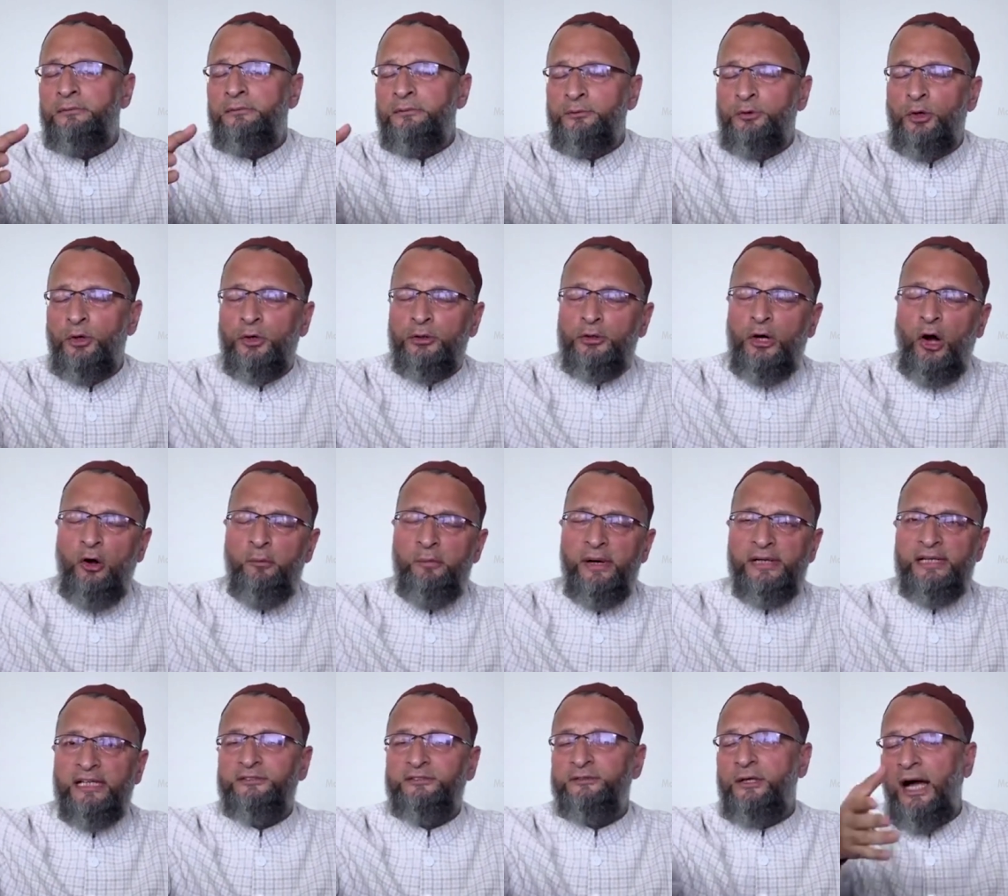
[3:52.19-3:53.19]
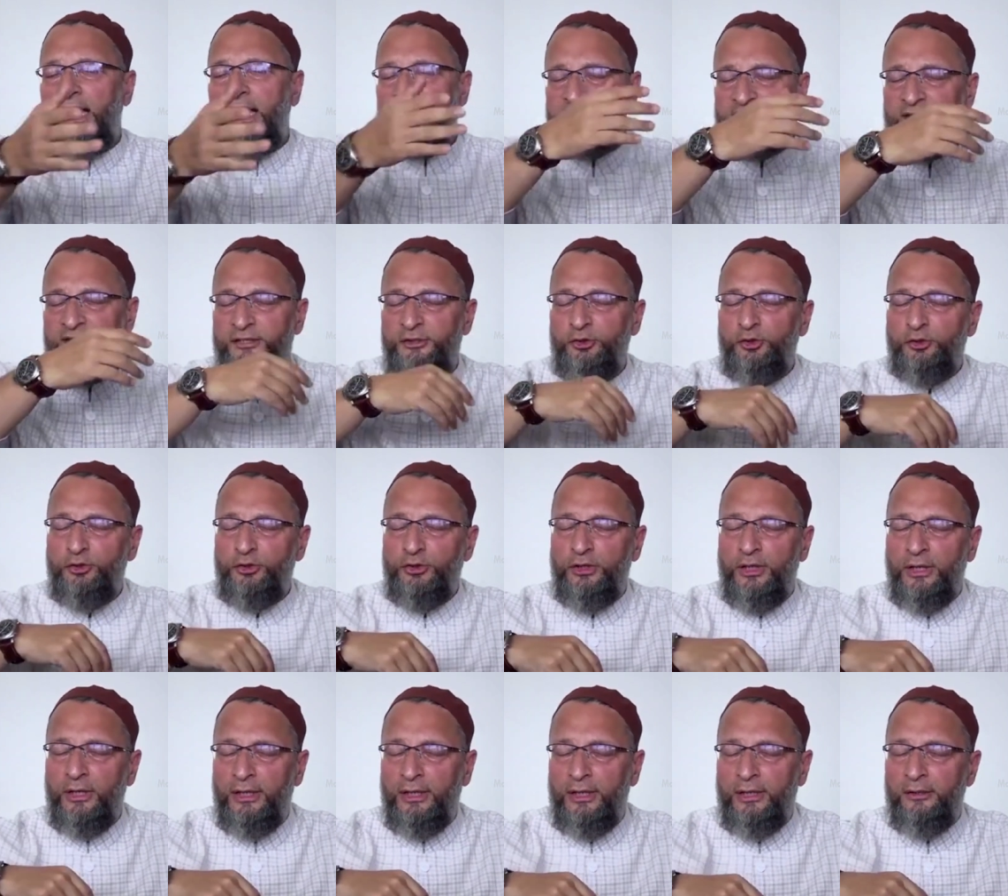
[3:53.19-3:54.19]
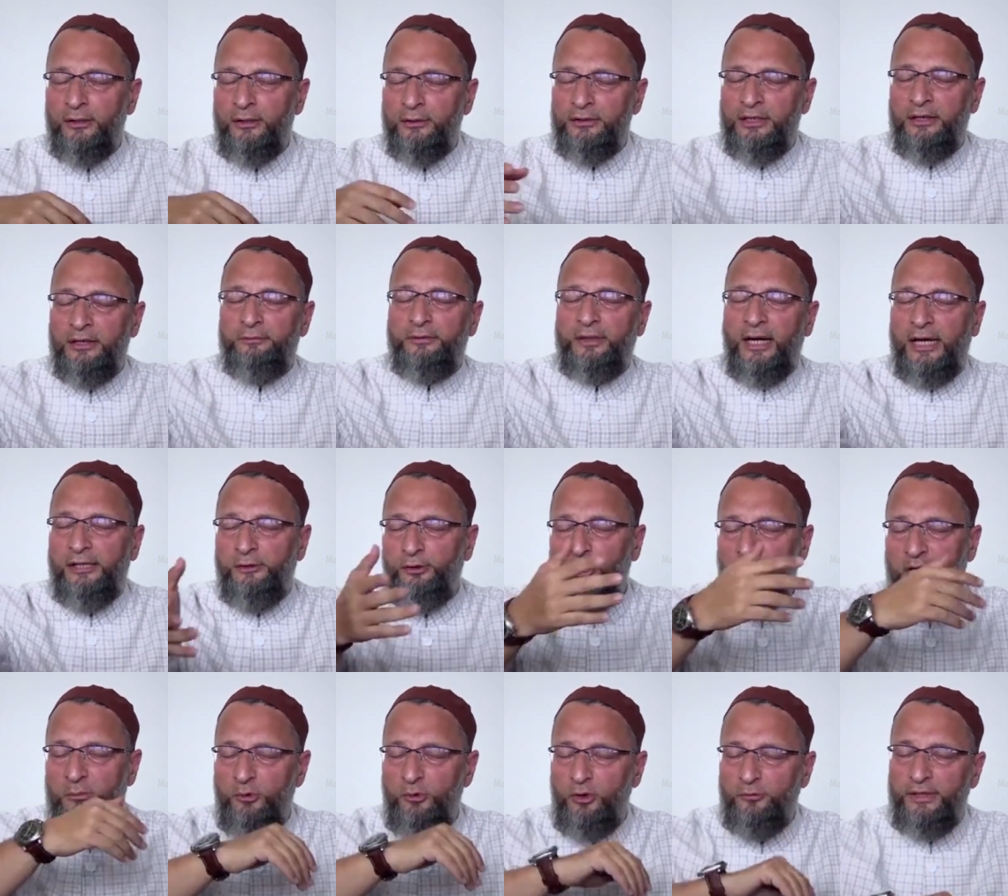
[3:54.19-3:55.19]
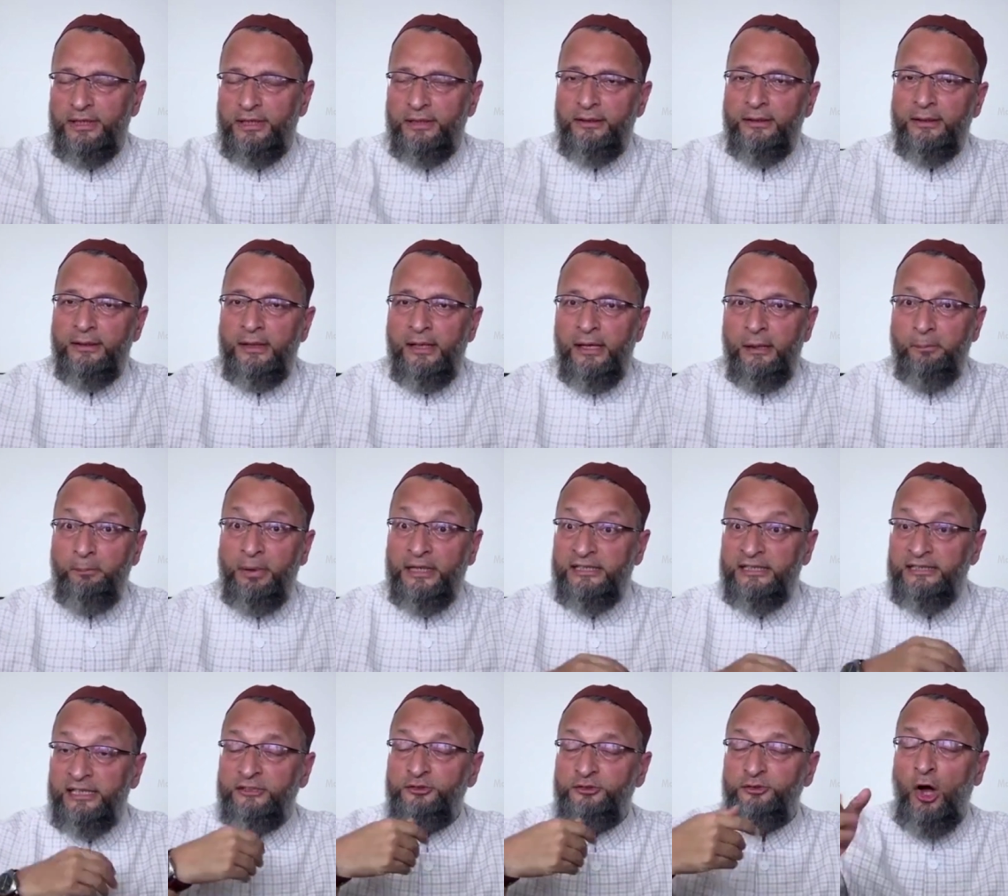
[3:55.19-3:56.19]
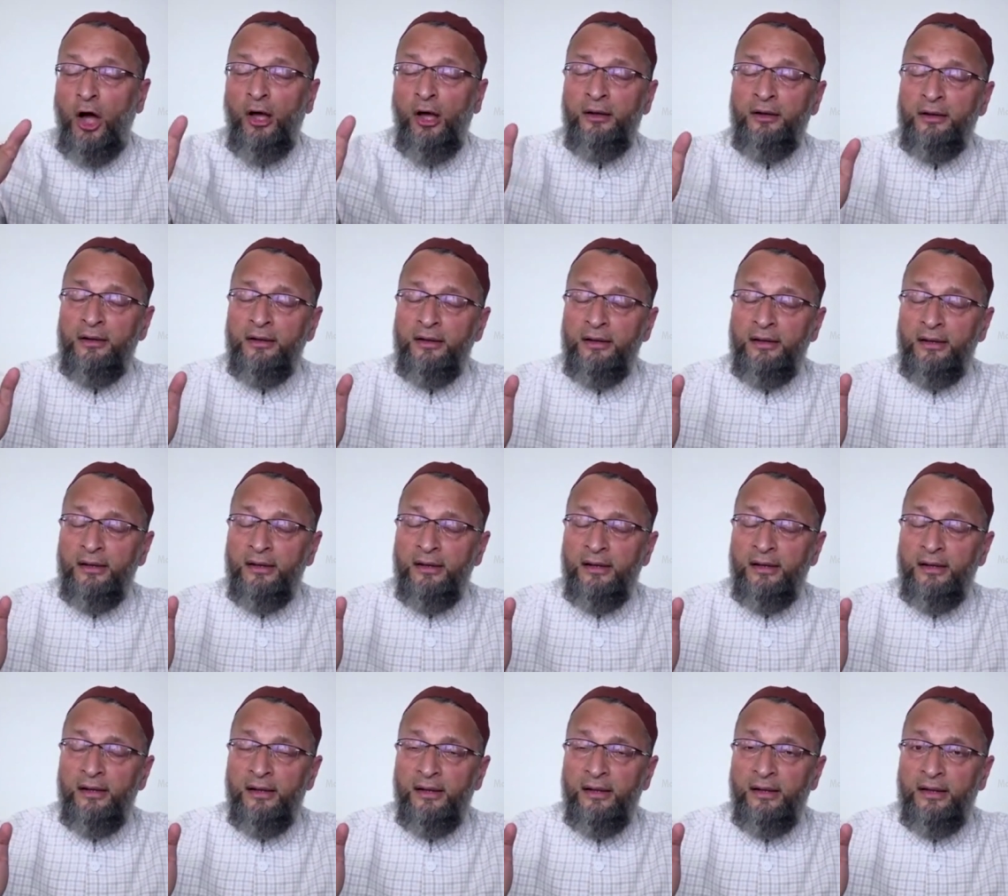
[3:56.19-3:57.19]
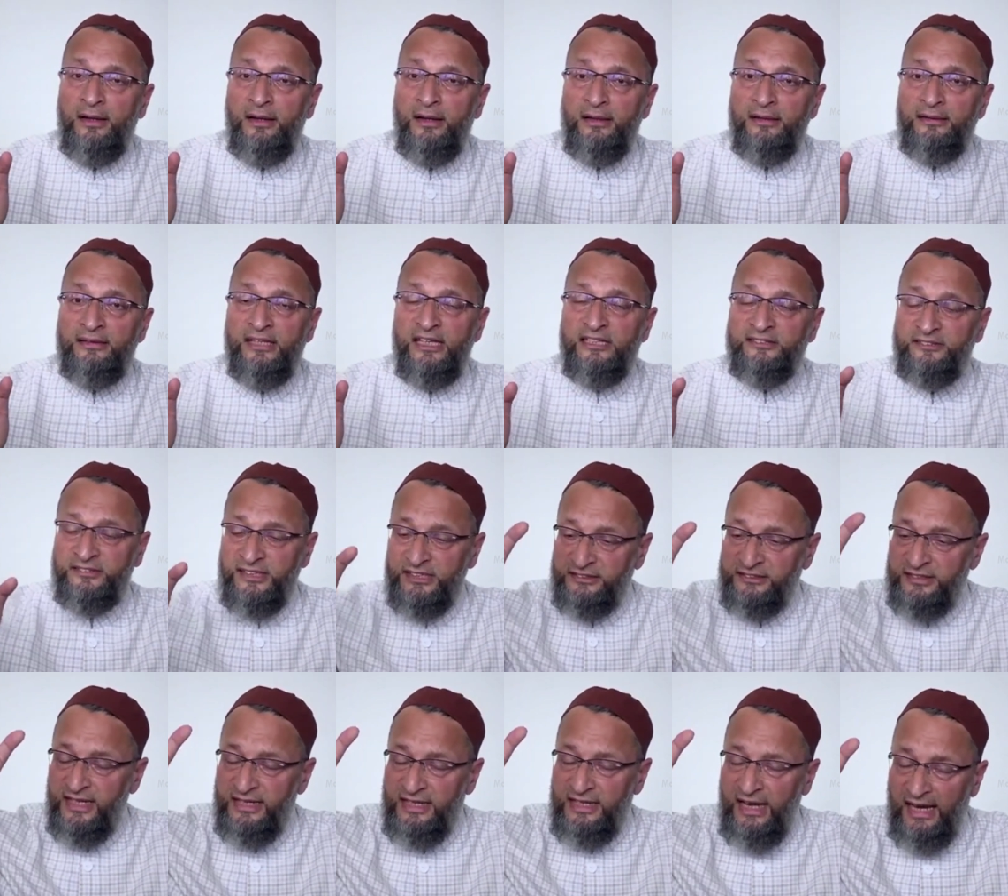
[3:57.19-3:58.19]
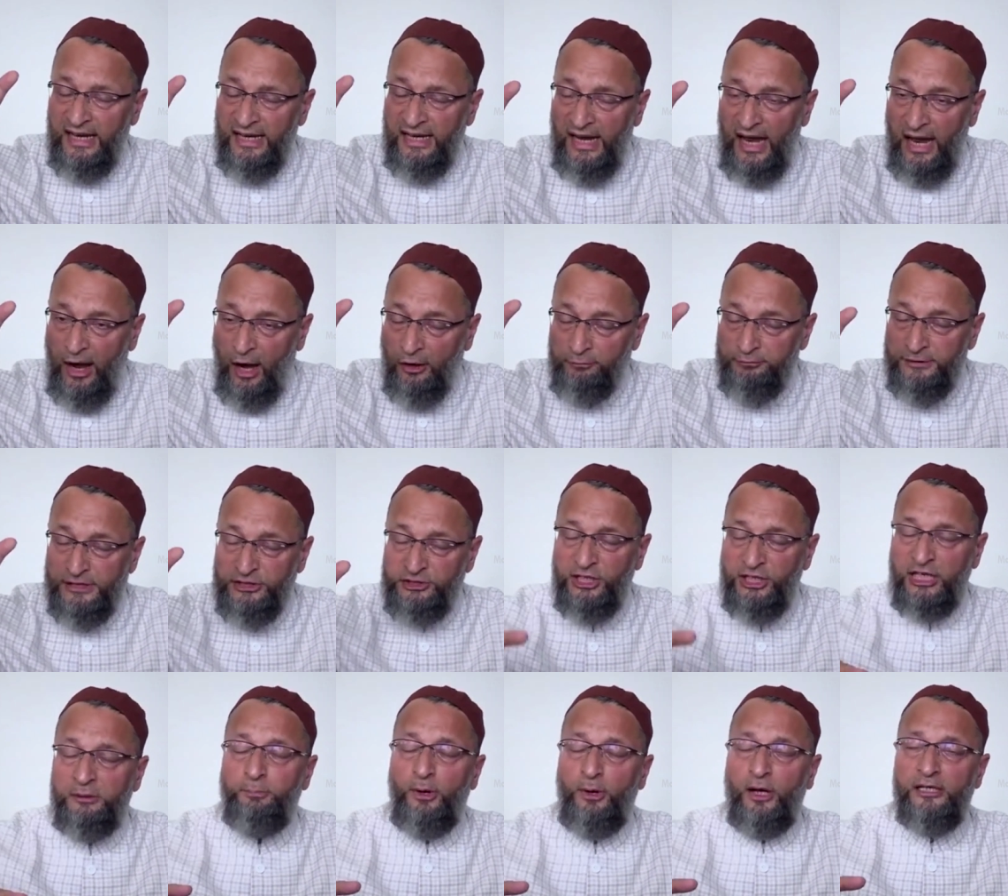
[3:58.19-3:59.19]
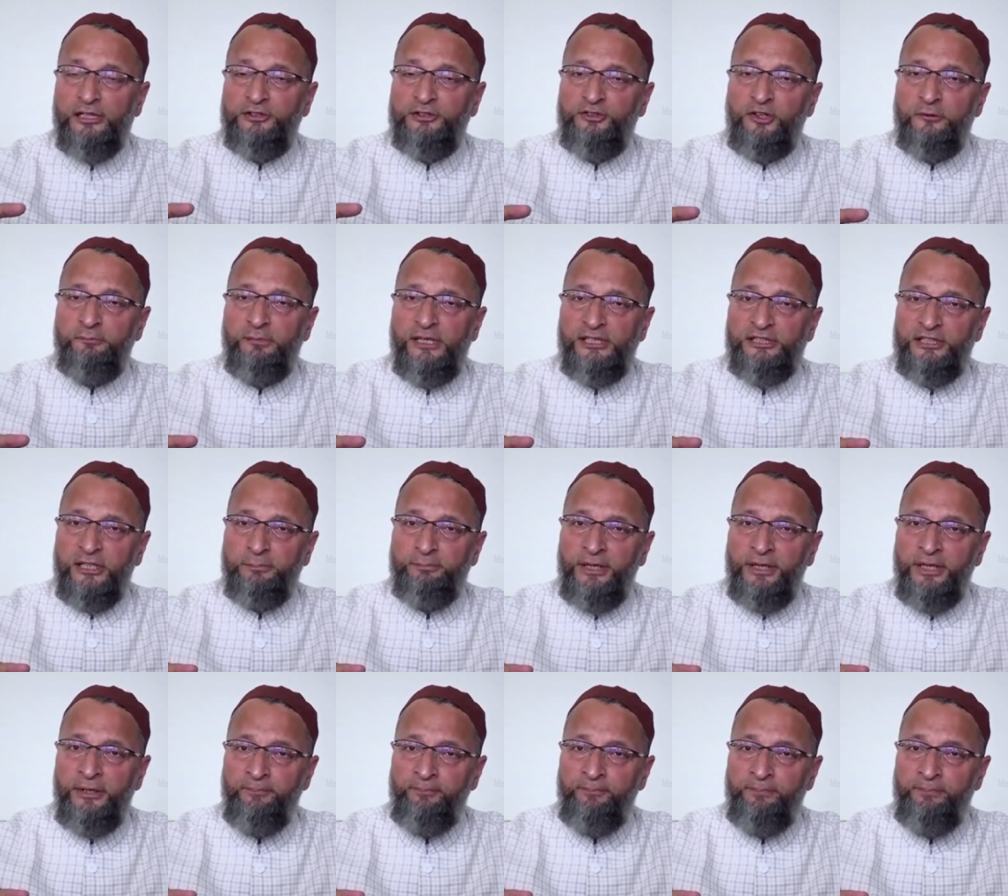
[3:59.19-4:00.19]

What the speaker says: Though government has asked they have tried to remove it, but it has gone. This is an official policy of BJP,